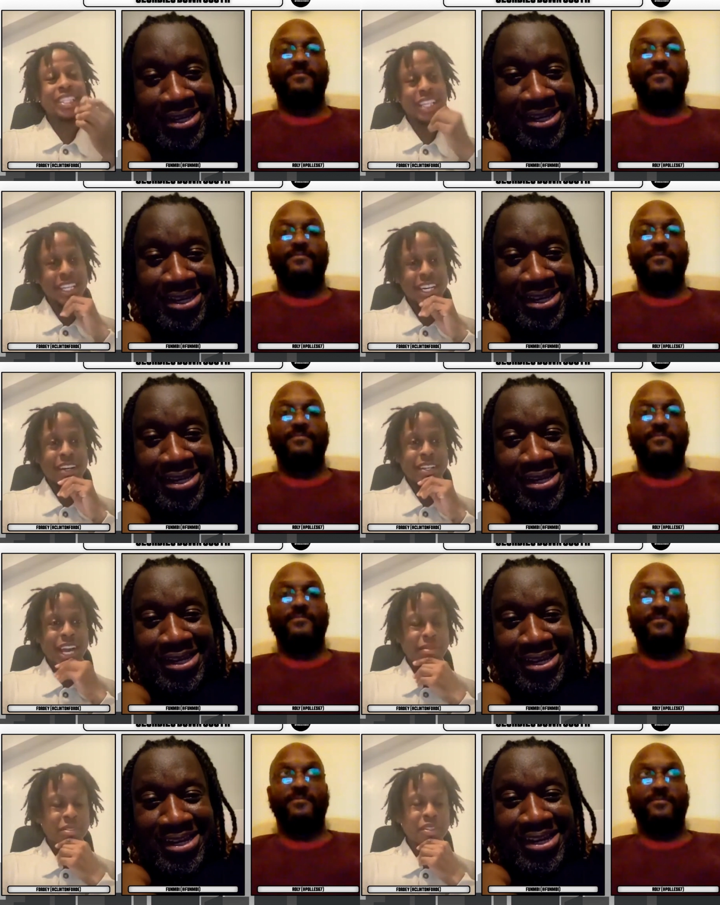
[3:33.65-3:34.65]
Speaker 1: at now,
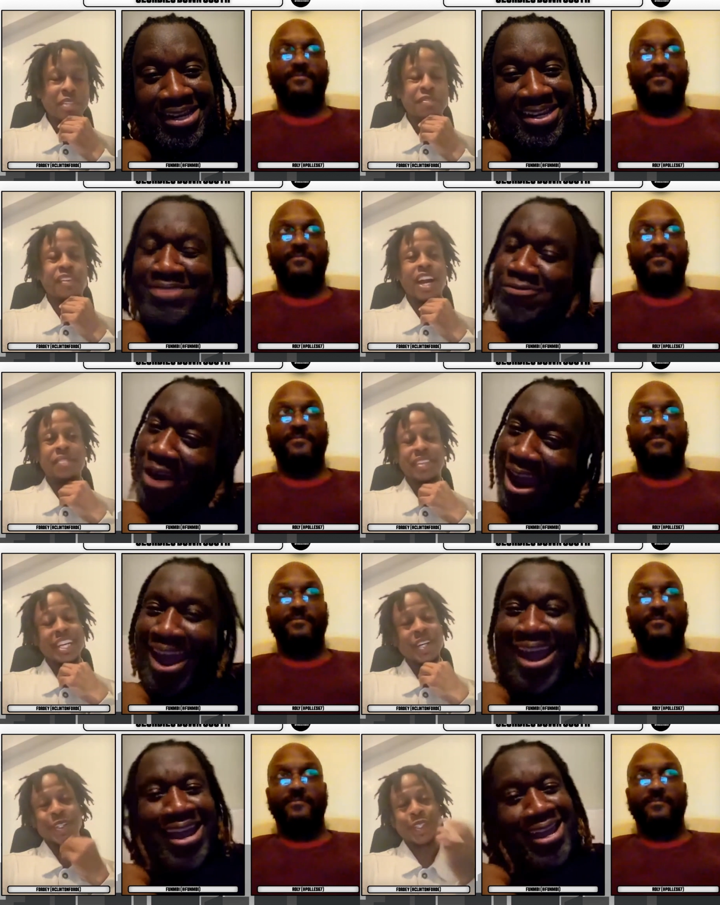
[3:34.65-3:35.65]
absolutely fried.
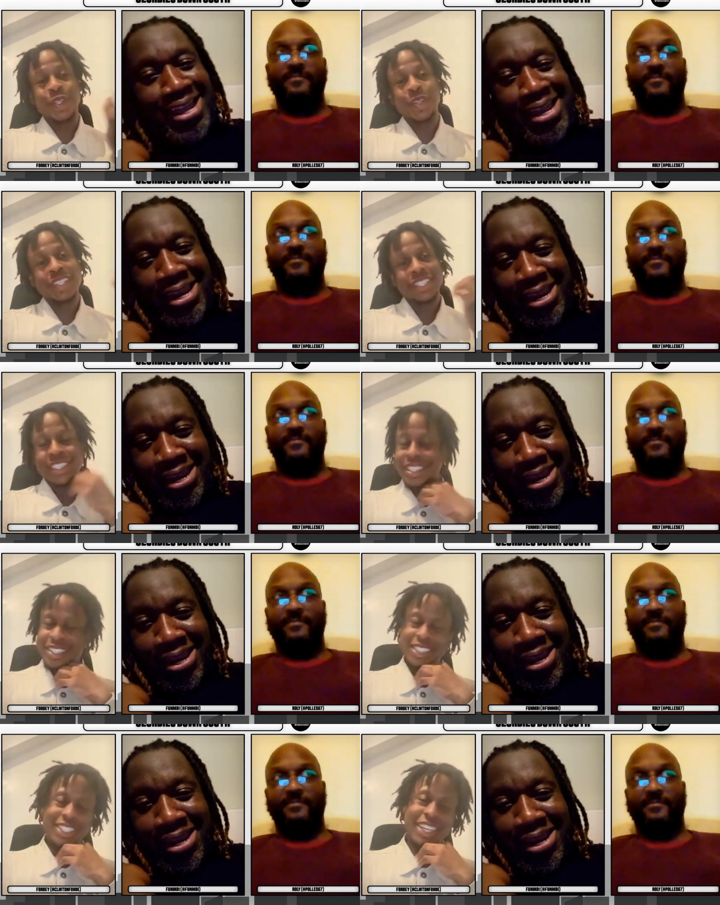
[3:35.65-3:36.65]
Right.
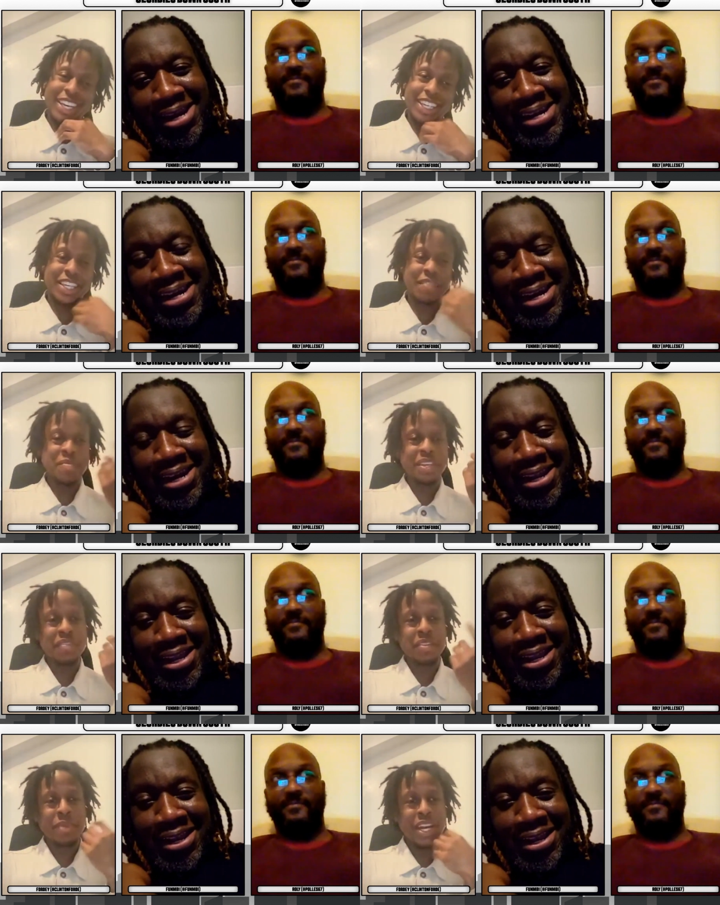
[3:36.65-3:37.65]
yeah, give
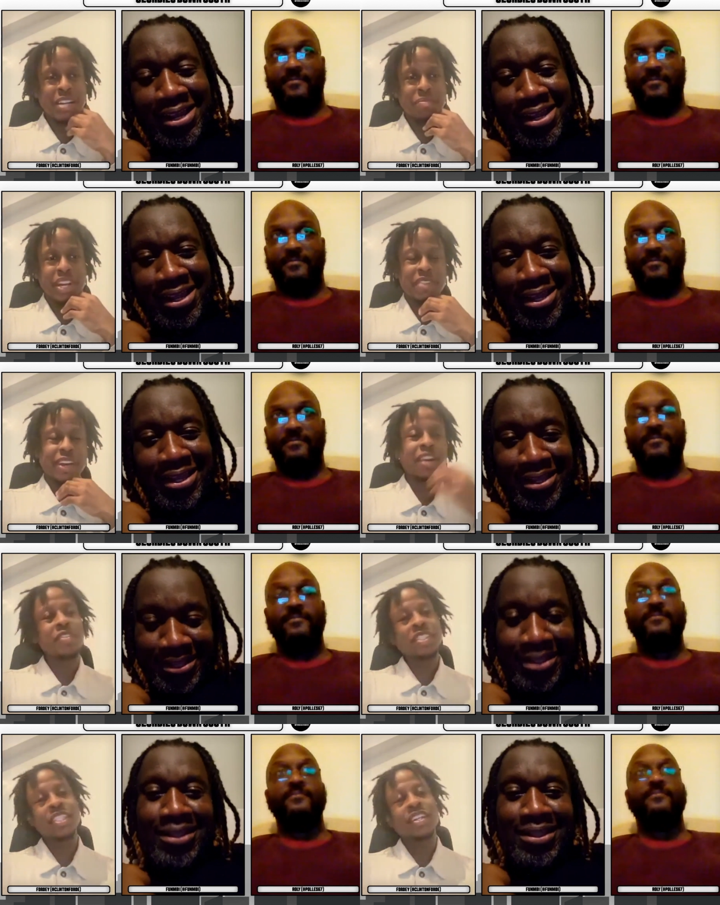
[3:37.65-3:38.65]
give the man a break, man.
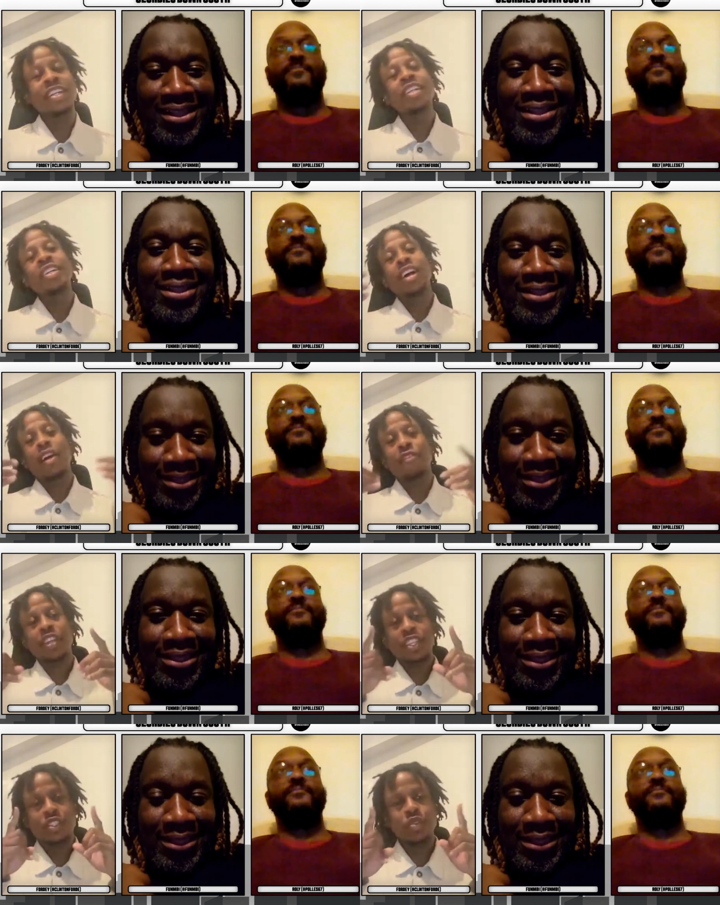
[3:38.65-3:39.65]
Obviously, look, I
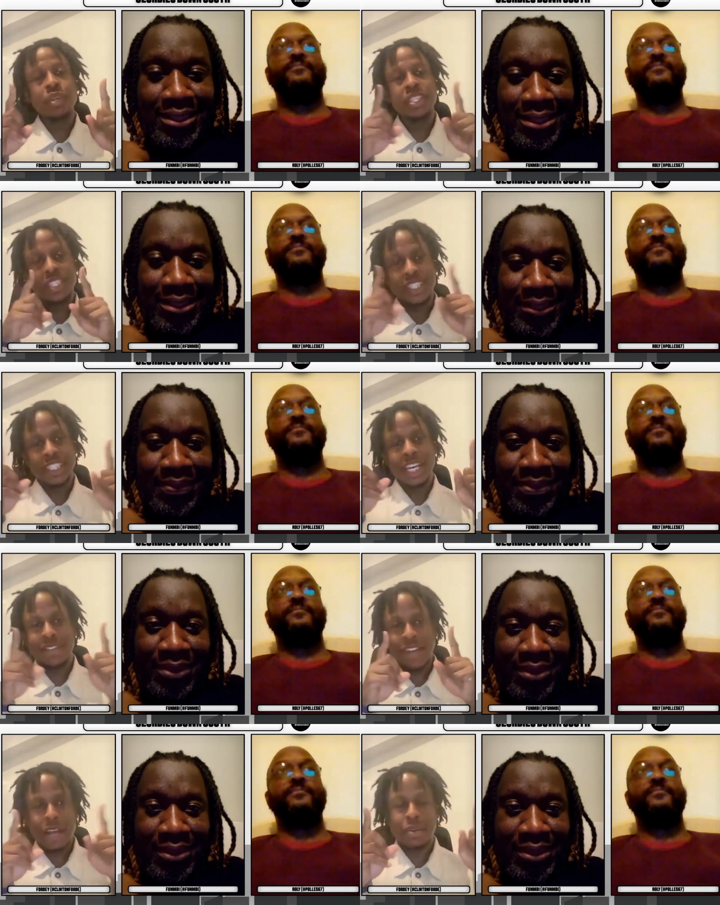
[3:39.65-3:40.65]
think the two incidents that
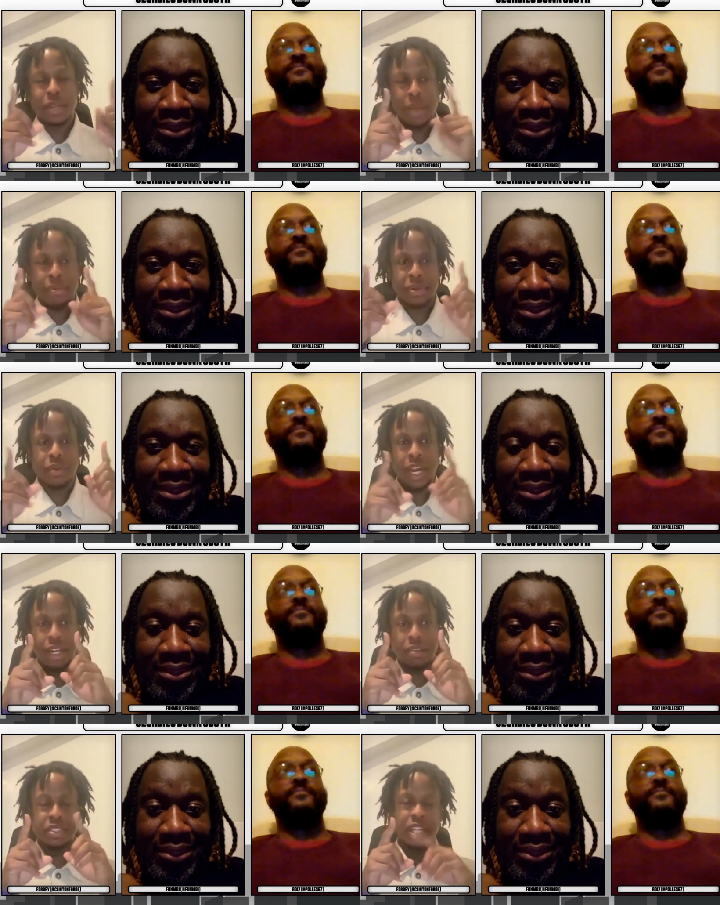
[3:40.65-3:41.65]
have ha happened quite
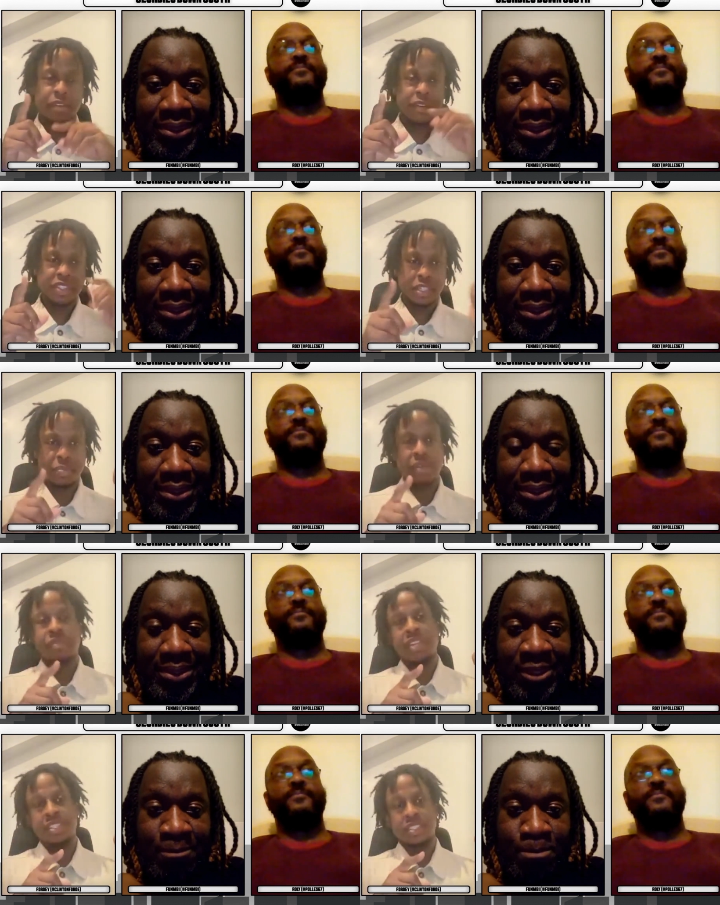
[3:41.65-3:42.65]
close together. Obviously, the
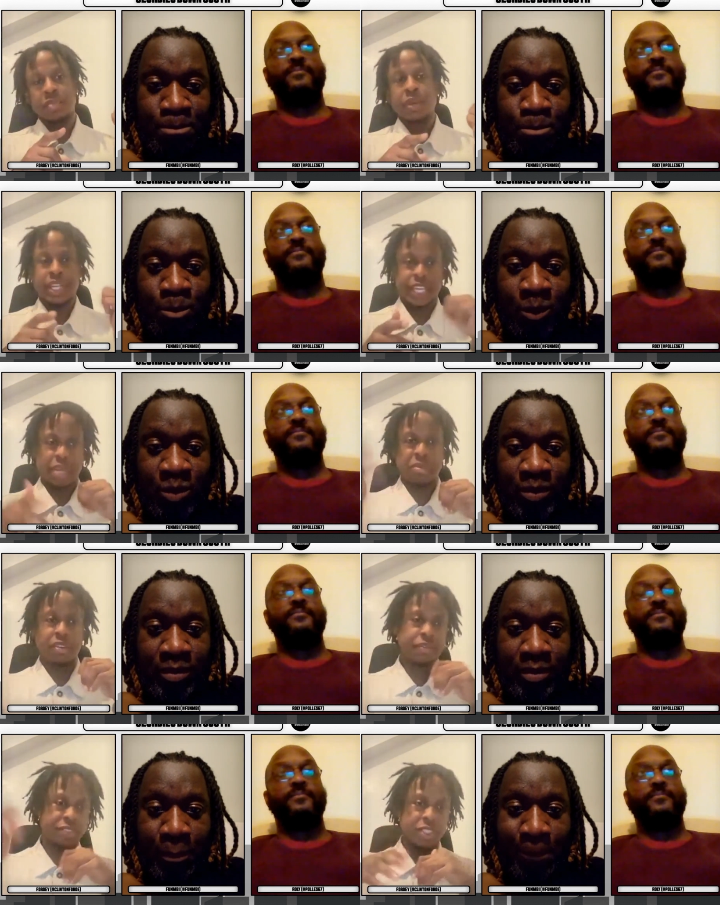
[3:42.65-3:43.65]
Brentford incident when he came
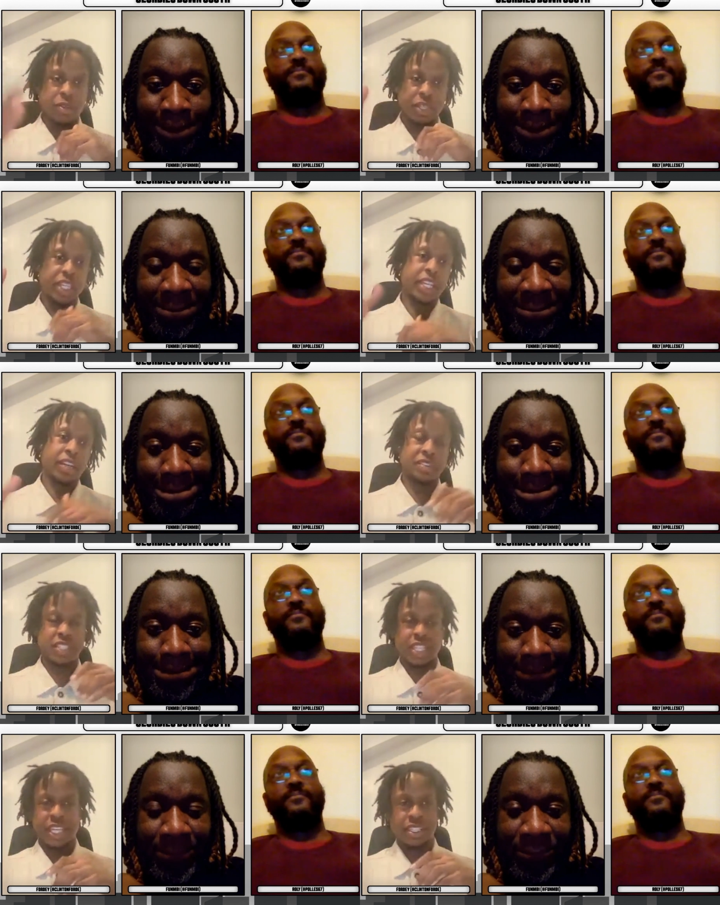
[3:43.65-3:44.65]
off sulking, and
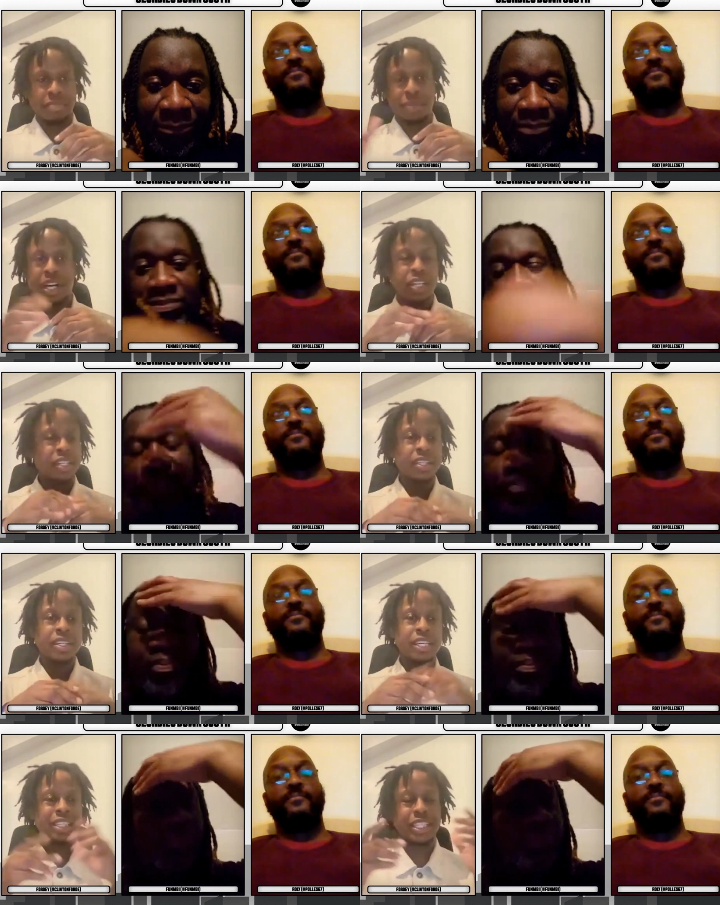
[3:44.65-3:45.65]
obviously this. But mm -hmm.
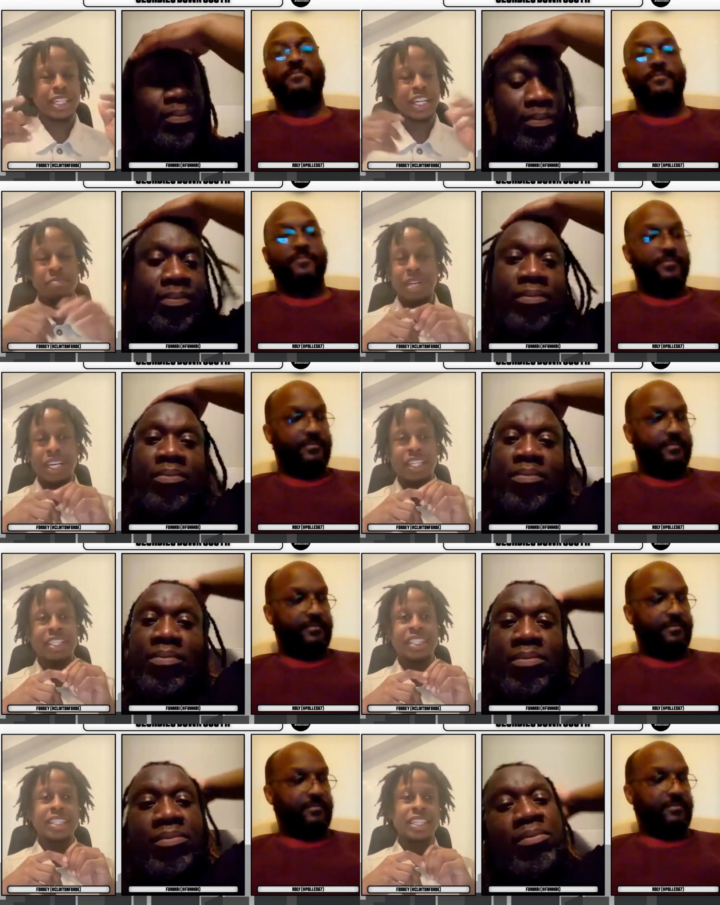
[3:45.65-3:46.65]
he's a young
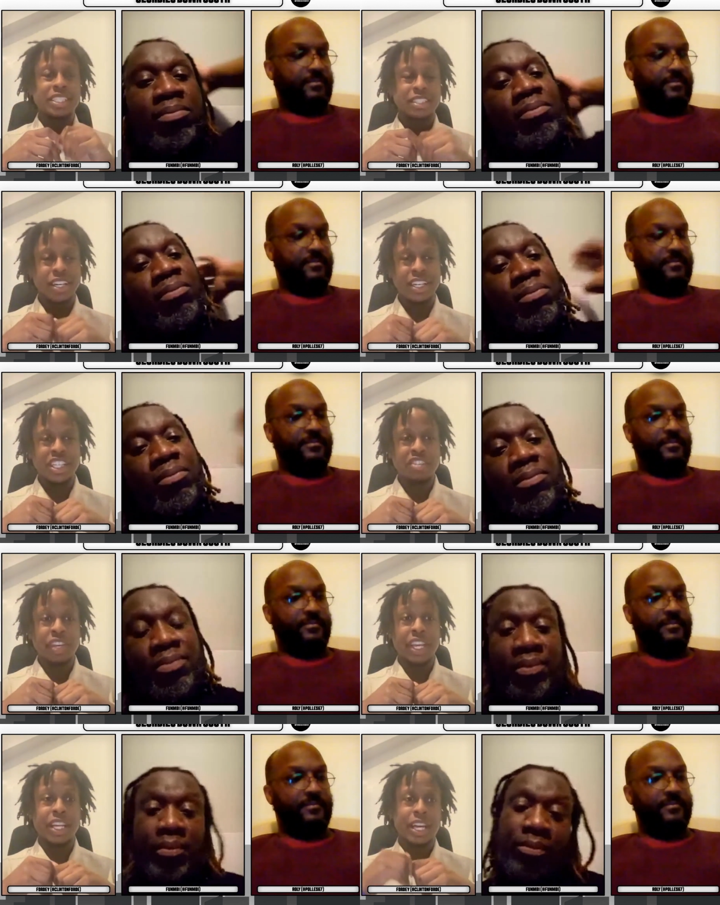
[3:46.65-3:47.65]
man. He's learned his trade,